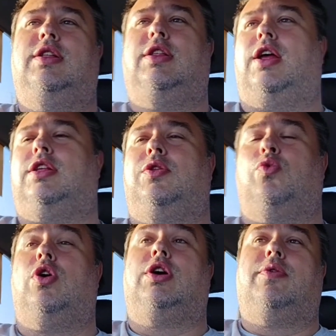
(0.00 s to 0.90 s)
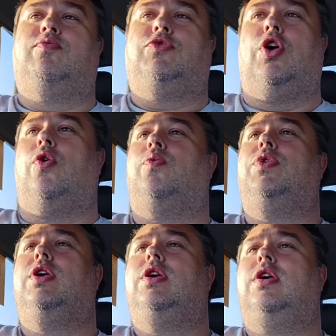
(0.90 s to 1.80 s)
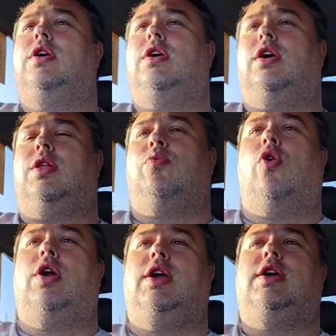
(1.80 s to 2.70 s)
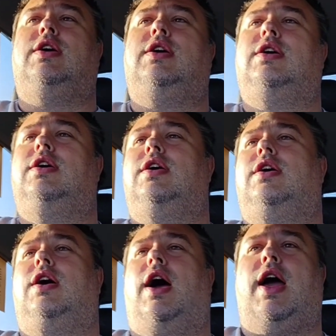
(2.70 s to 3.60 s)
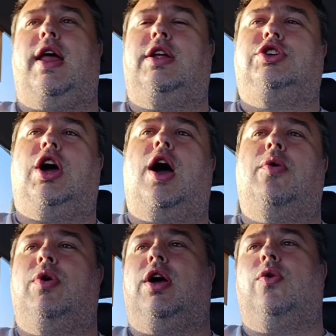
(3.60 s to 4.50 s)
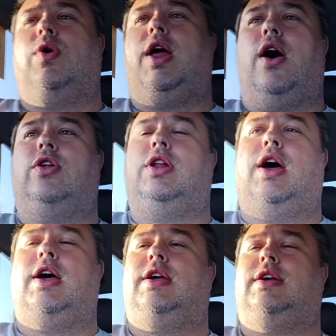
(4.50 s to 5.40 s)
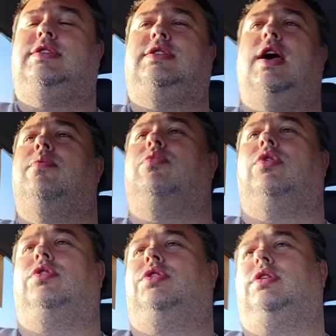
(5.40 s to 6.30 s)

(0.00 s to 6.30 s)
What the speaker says: did work. So in the morning I had a job where I went out and I assembled.